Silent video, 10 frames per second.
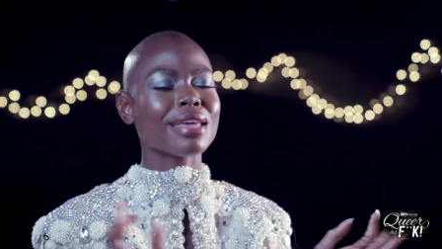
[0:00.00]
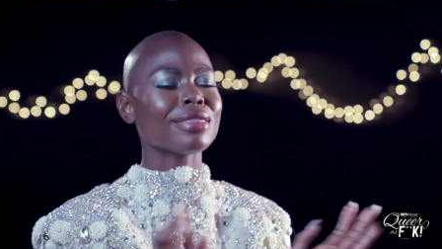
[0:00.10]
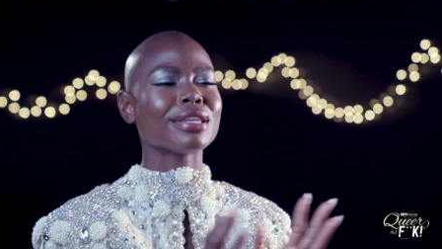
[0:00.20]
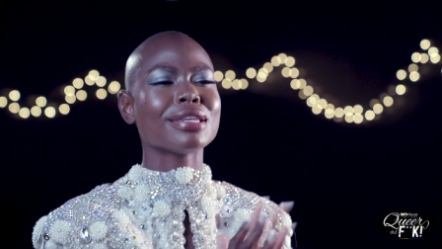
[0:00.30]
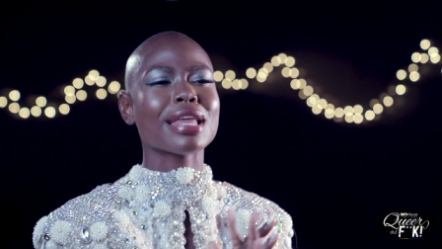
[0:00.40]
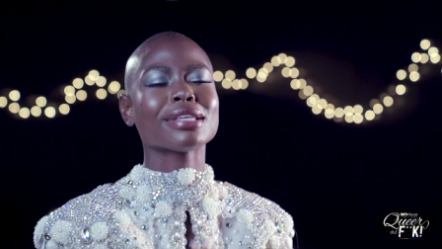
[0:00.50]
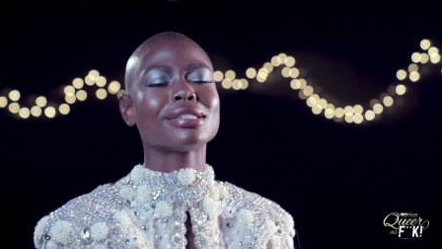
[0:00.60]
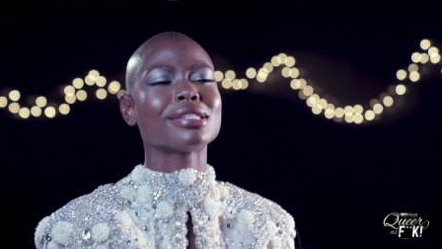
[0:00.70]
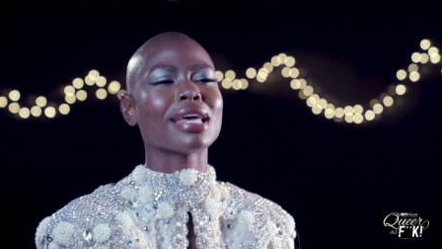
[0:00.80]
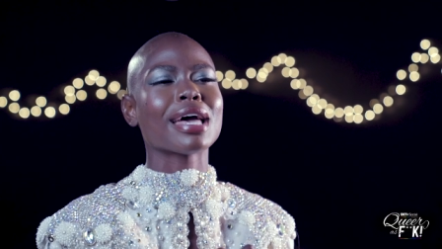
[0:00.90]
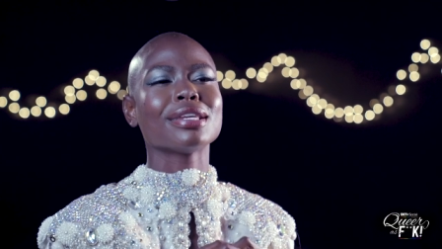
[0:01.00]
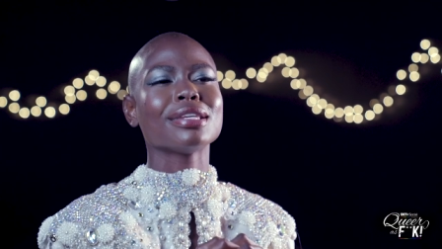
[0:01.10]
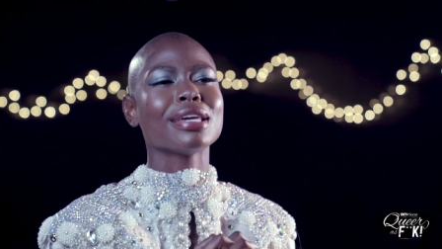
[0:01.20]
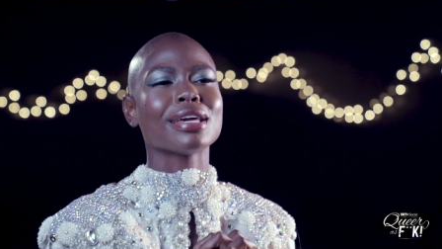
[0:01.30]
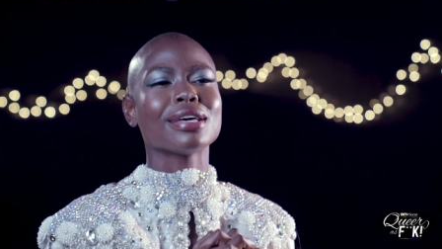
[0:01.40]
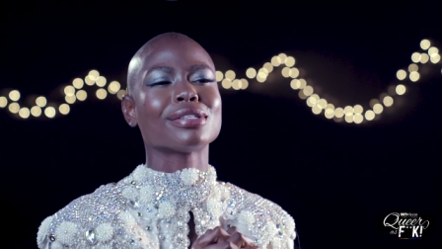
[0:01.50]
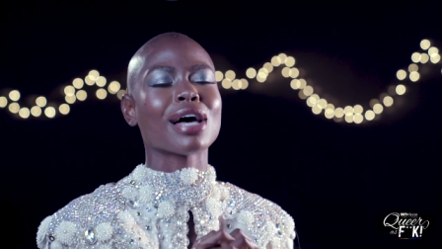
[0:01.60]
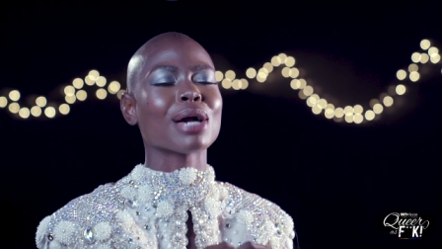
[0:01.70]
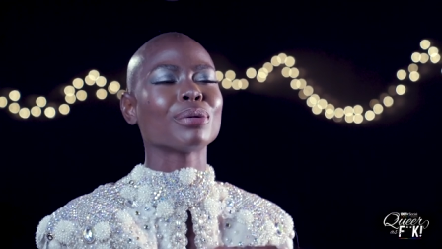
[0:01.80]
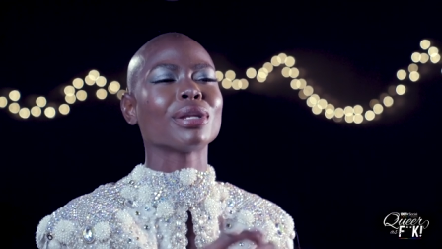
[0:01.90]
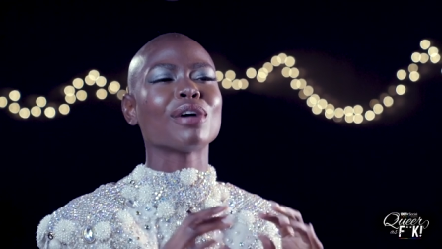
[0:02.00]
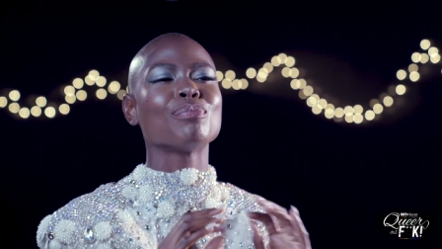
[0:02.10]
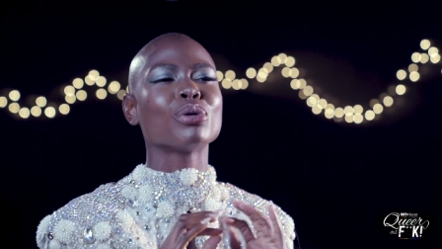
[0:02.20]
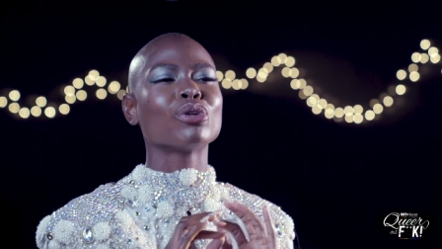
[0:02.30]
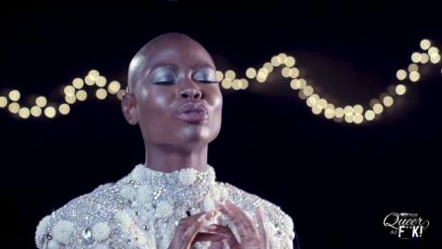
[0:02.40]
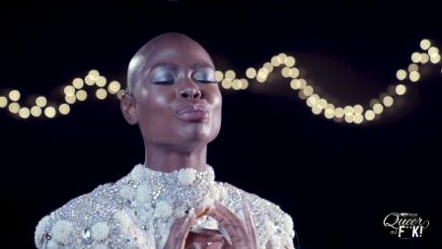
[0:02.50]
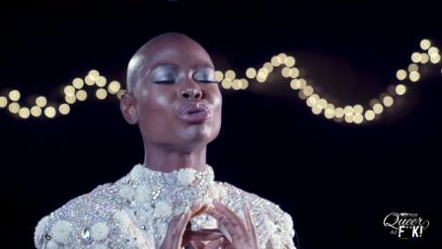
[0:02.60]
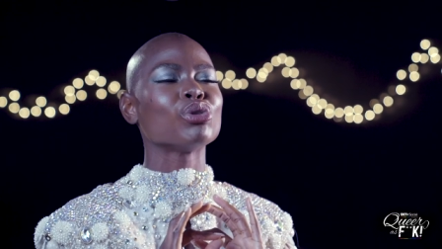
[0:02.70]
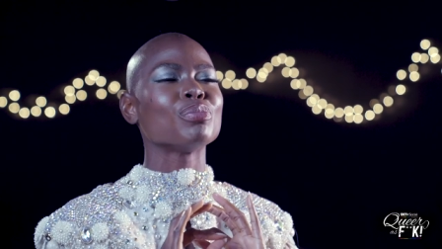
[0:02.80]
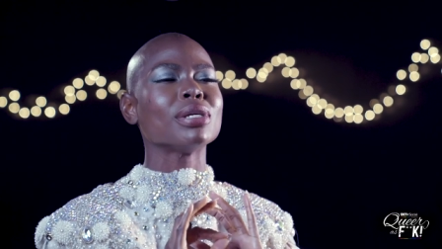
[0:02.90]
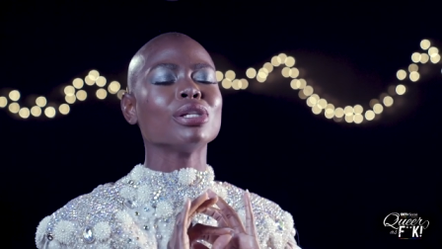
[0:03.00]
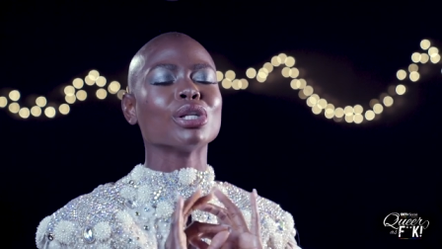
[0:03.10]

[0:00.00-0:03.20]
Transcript: In the next 10 years, I would love ballroom to be